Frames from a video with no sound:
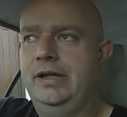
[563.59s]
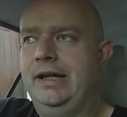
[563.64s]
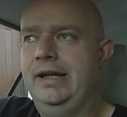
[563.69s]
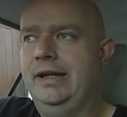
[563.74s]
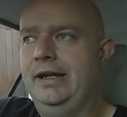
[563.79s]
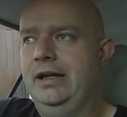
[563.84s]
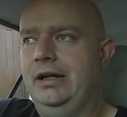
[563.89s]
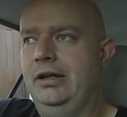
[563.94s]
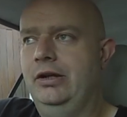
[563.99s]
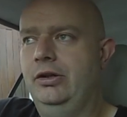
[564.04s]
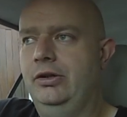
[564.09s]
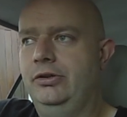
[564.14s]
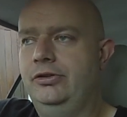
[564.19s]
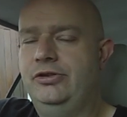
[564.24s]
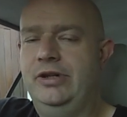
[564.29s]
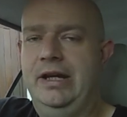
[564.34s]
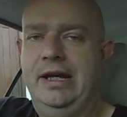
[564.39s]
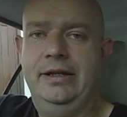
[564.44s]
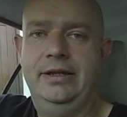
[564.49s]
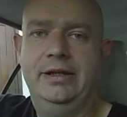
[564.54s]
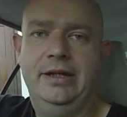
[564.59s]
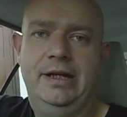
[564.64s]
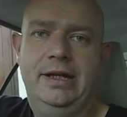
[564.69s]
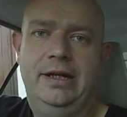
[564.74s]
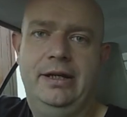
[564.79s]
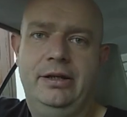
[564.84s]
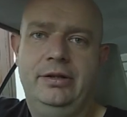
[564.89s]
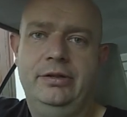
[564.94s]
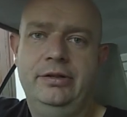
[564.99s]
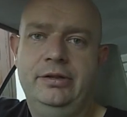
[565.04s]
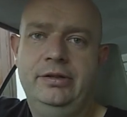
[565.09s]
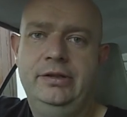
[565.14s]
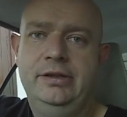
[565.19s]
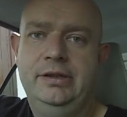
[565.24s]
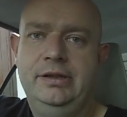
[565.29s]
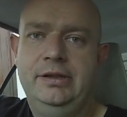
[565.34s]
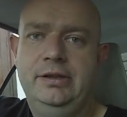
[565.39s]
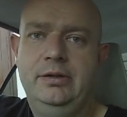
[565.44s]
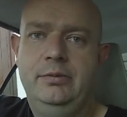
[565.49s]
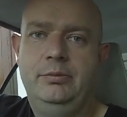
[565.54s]
at our track car
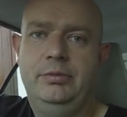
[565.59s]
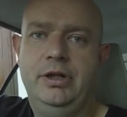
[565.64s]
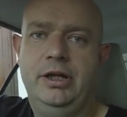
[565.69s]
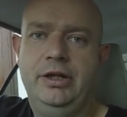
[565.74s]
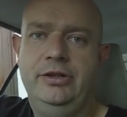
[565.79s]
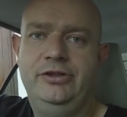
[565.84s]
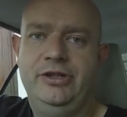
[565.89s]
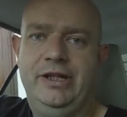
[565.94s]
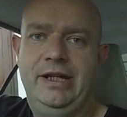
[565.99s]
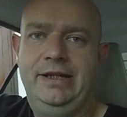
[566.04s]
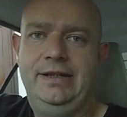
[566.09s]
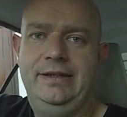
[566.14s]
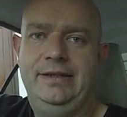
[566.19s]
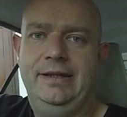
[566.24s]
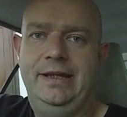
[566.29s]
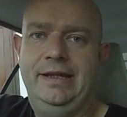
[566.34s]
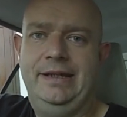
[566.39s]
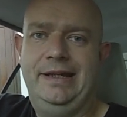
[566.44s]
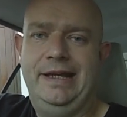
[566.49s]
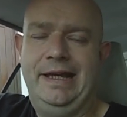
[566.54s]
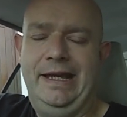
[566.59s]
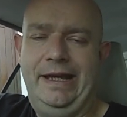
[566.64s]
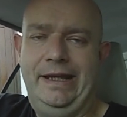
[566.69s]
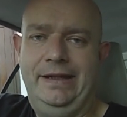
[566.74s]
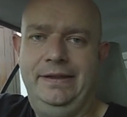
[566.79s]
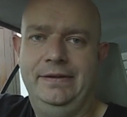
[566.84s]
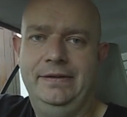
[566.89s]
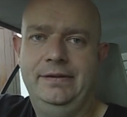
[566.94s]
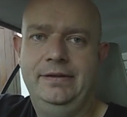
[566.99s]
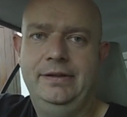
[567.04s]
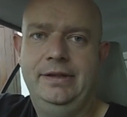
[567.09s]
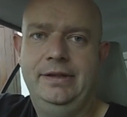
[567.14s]
project again